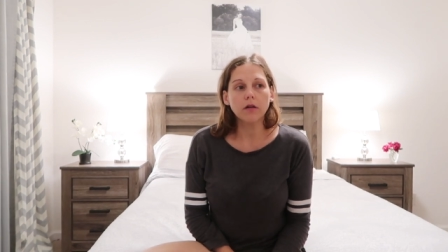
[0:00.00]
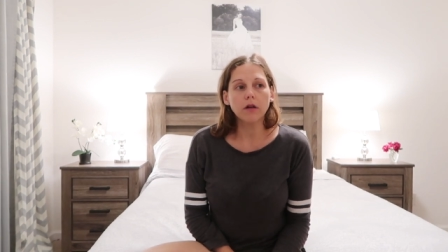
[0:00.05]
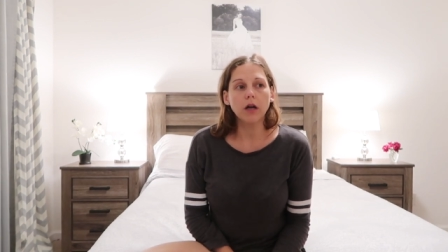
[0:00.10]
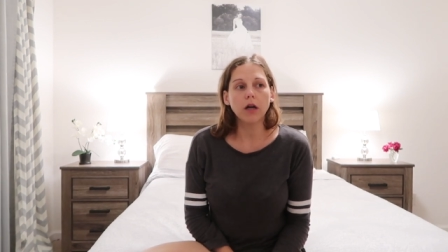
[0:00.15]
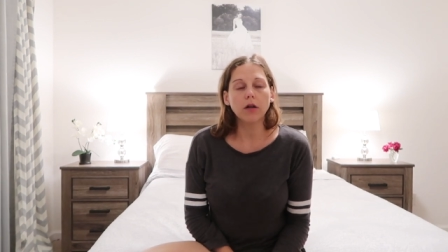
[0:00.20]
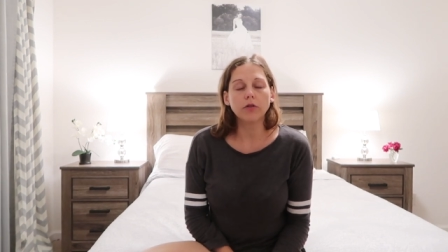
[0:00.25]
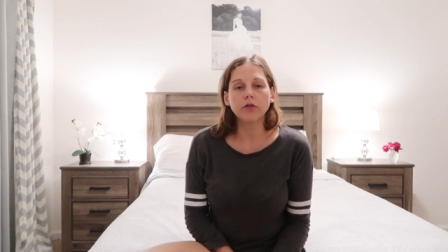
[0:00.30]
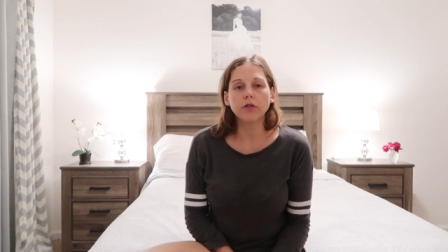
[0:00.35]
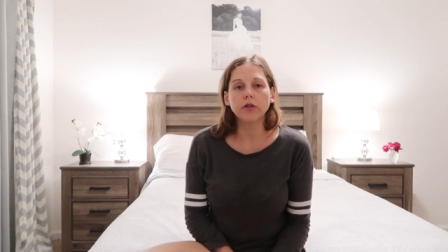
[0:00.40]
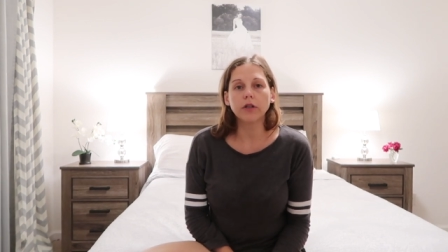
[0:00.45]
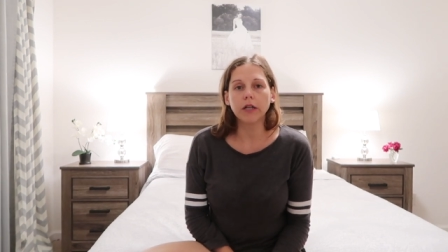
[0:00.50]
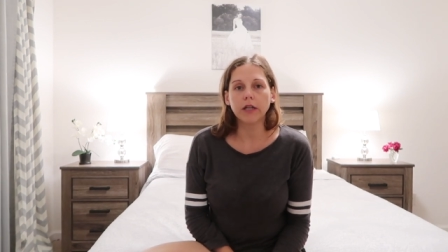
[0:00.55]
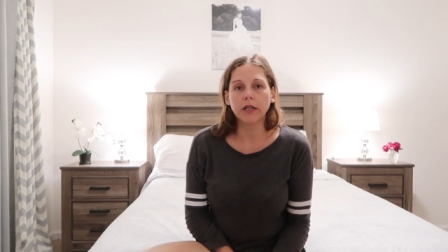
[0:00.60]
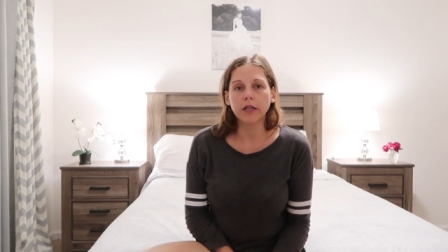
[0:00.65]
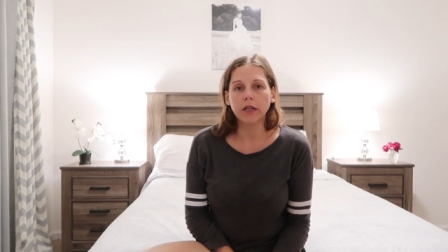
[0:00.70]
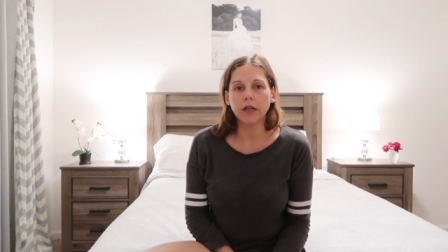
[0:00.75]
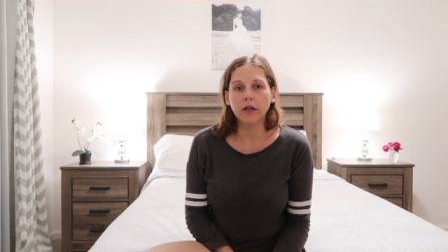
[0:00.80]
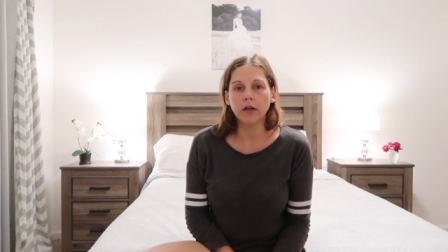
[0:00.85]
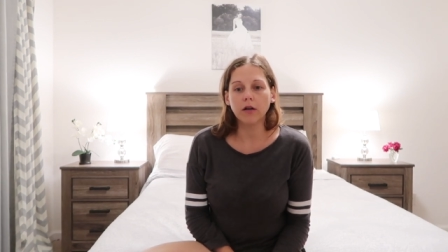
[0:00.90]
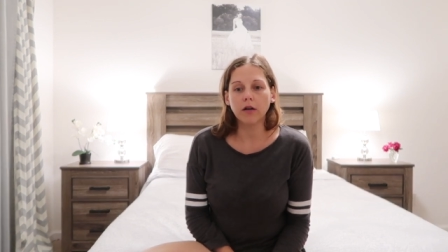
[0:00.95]
how to take
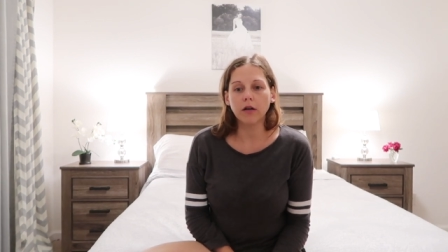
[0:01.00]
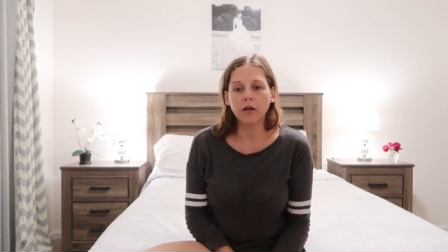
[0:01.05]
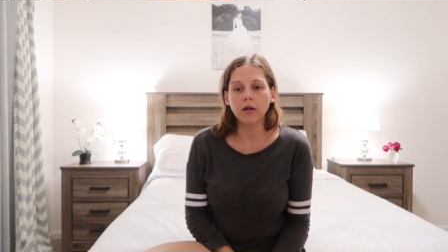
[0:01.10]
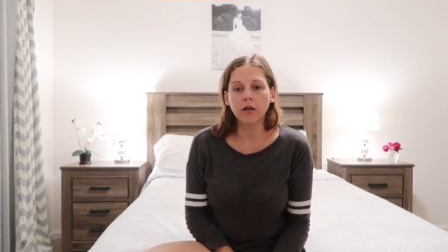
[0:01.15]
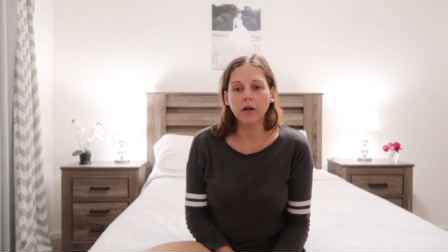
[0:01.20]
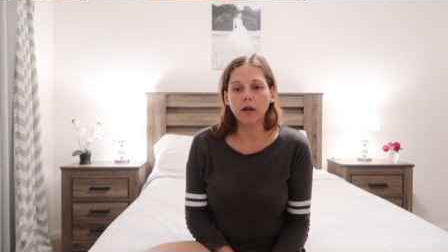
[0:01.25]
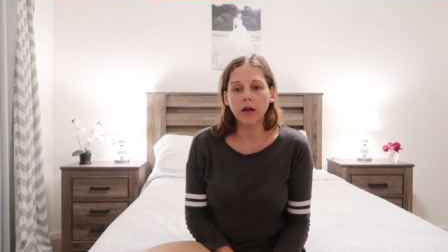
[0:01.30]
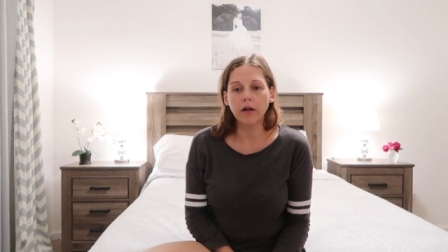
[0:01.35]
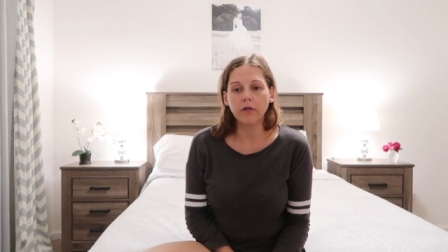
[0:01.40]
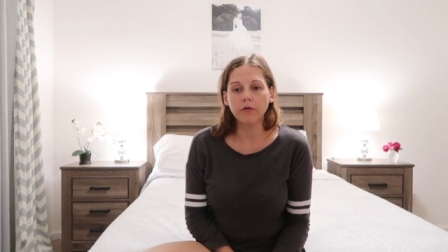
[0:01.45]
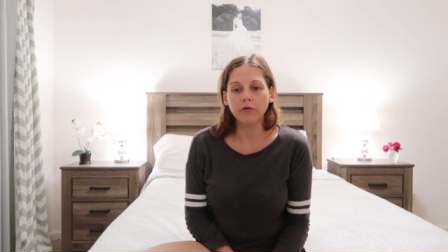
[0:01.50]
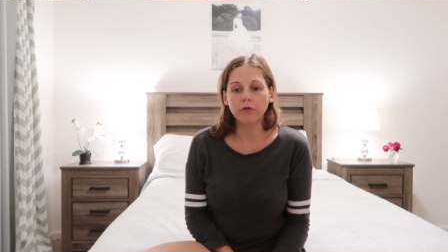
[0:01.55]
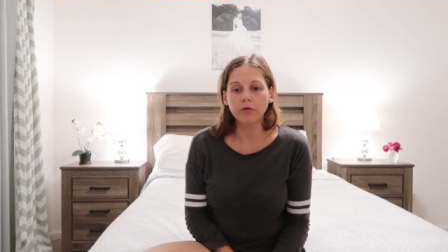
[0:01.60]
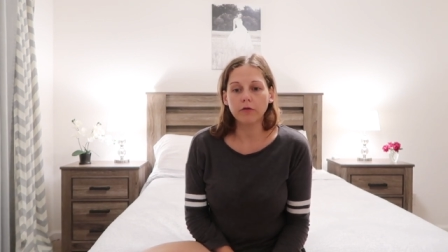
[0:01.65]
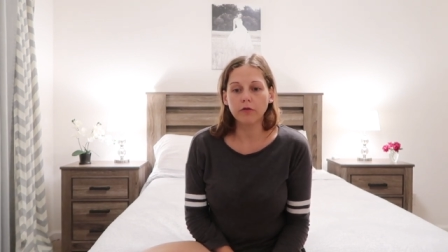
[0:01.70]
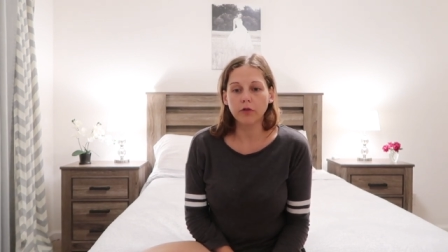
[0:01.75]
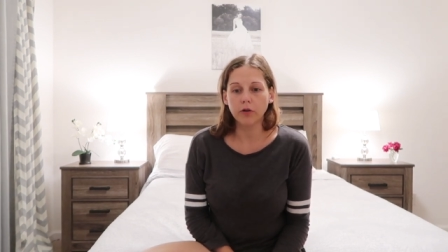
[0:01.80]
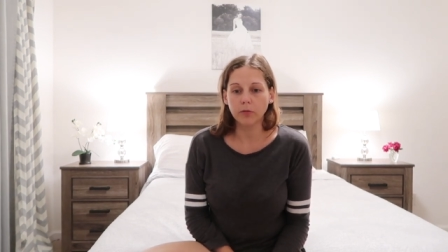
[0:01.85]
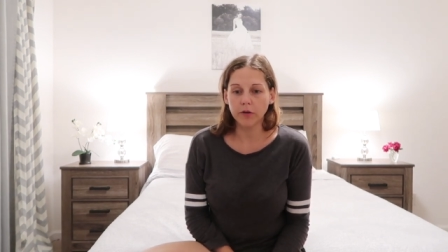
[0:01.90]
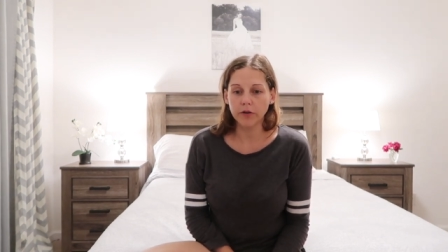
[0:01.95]
care um,
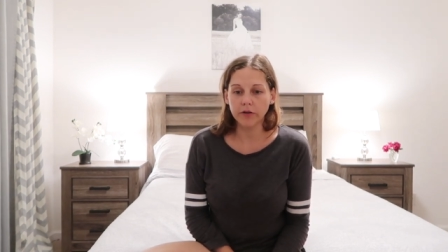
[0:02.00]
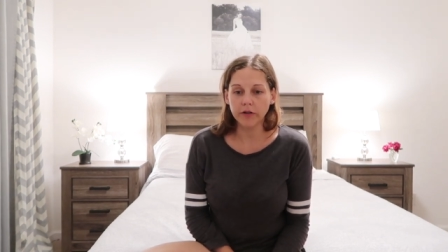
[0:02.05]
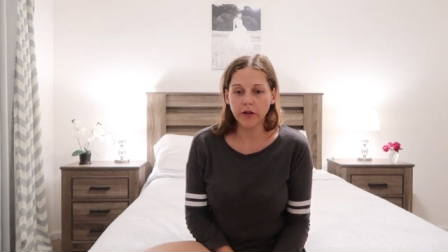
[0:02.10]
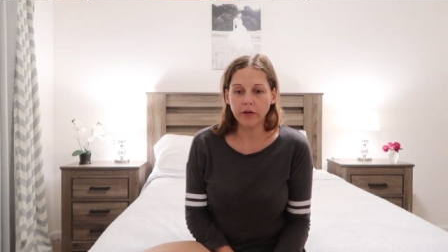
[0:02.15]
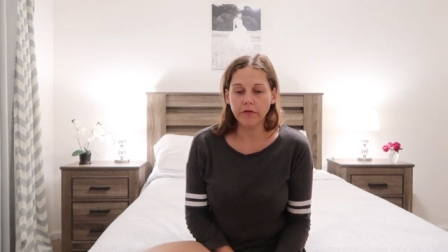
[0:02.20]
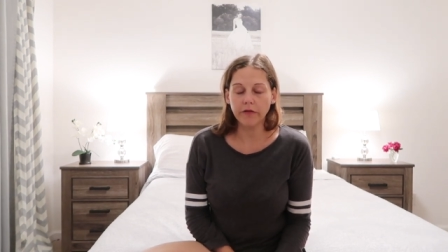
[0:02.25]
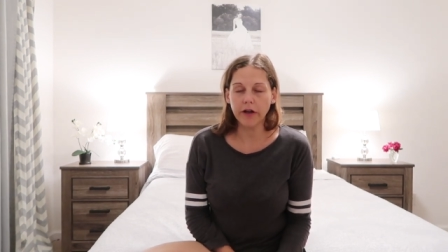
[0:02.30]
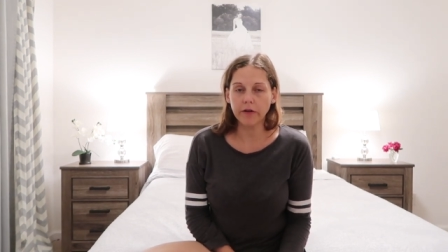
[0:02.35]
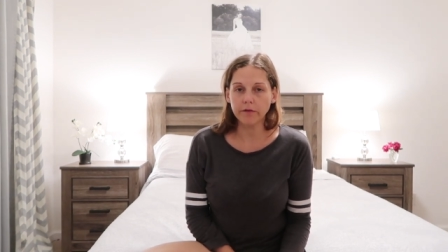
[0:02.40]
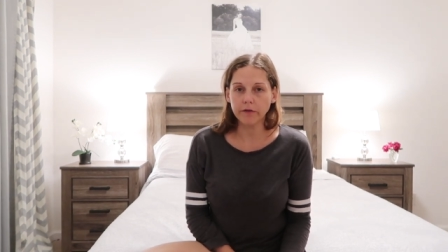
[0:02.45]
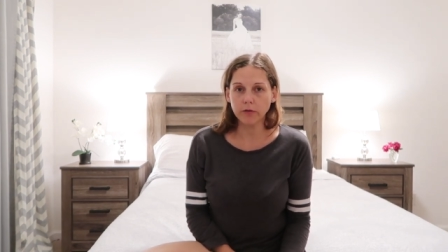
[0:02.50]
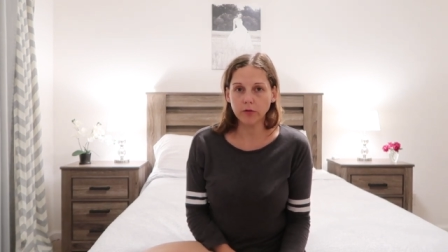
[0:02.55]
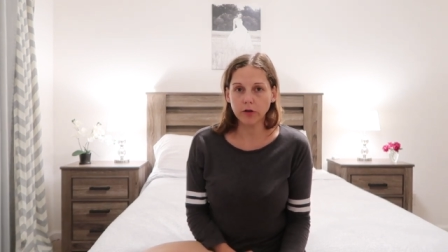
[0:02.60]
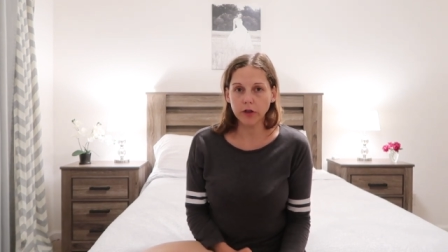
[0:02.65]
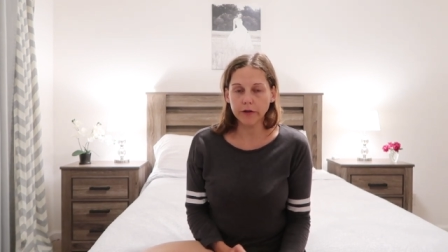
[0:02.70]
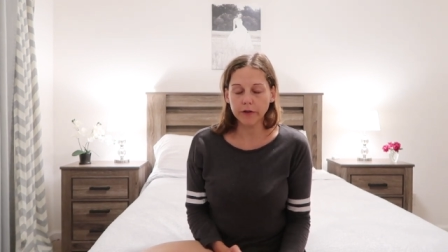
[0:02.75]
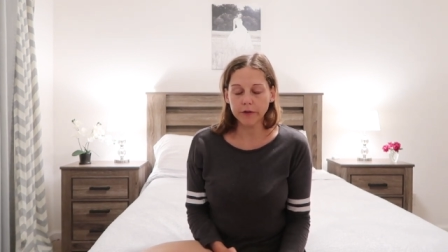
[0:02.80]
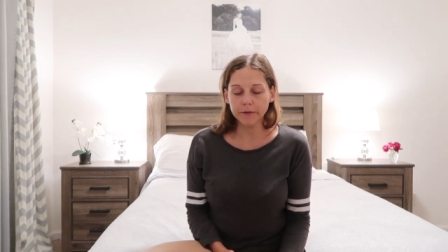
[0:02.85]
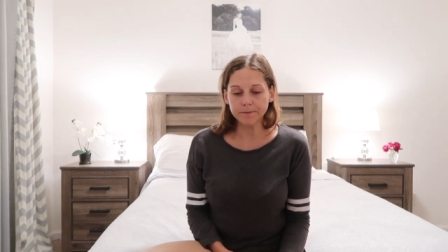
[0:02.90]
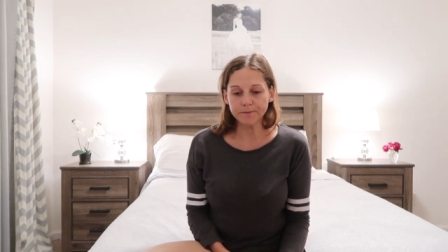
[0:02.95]
for myself
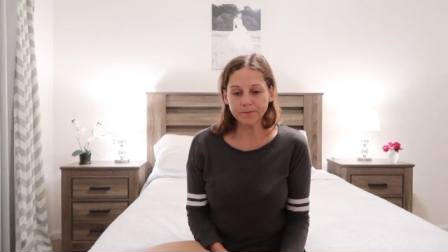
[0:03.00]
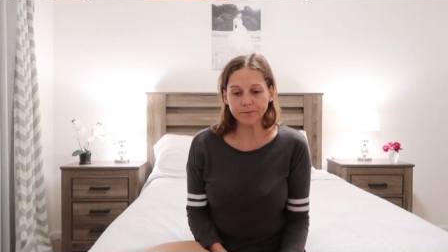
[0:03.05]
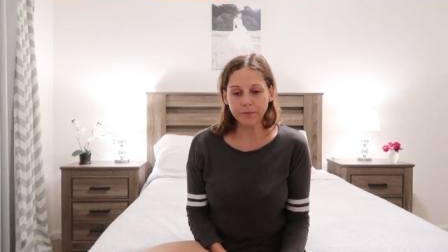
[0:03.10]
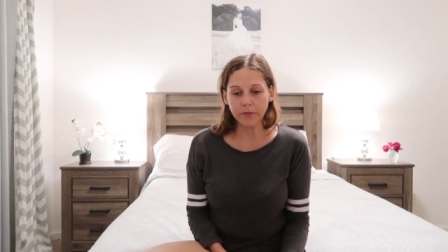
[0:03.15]
afterwards,